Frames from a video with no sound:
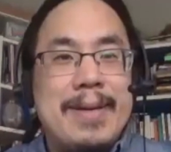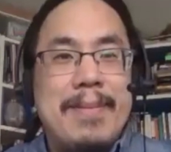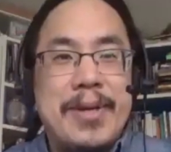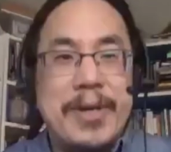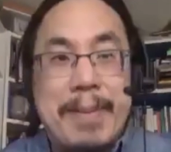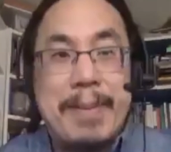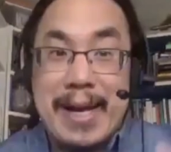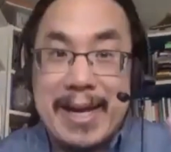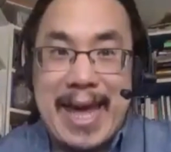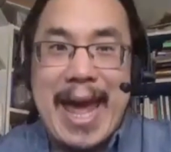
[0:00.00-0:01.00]
but you're not playing
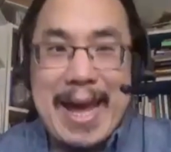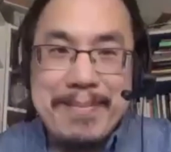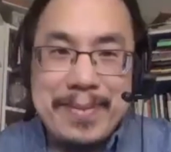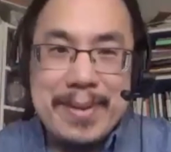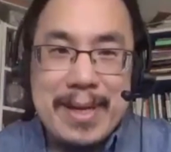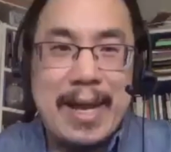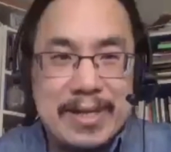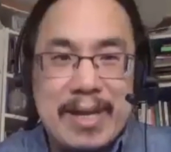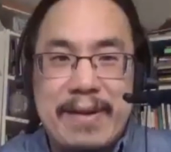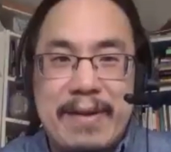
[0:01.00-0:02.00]
a game. It
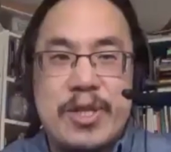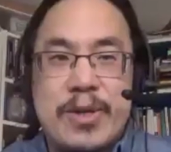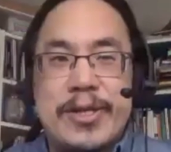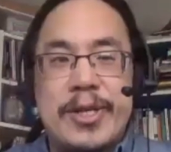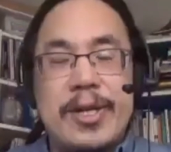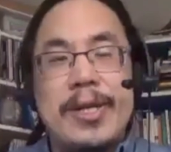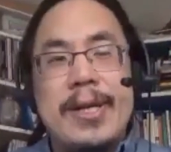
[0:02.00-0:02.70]
doesn't have enough structure.